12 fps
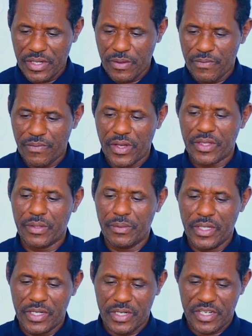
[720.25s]
need effective
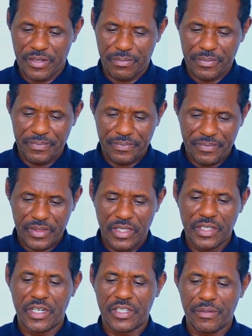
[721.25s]
leadership.
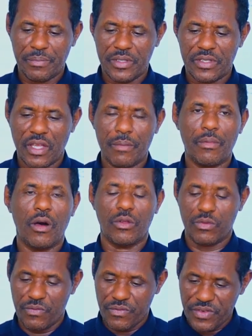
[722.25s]
Leadership is
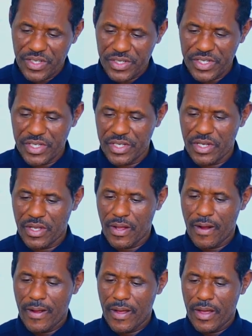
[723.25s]
about vision,
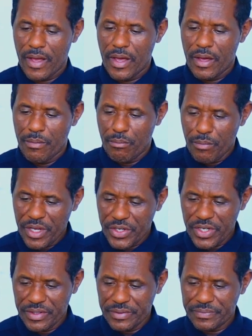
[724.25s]

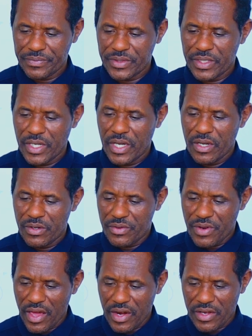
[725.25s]
mission,
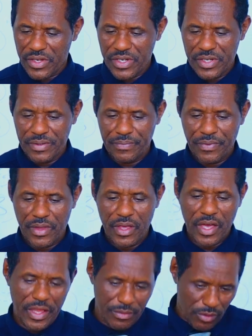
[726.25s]
direction,
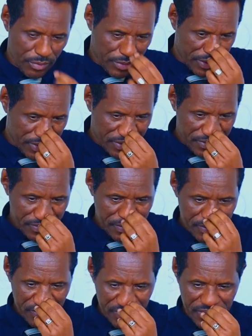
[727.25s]
and movement.
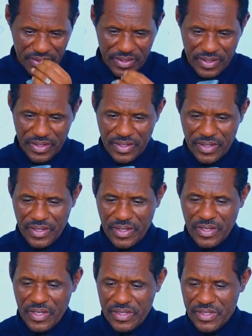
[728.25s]

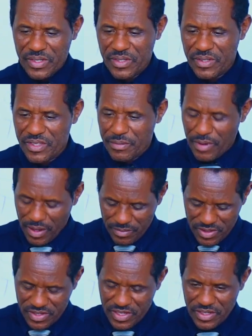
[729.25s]
So the
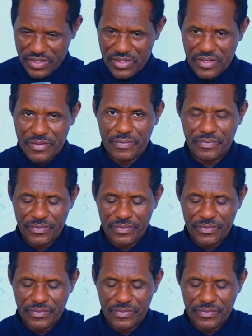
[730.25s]
Bible says,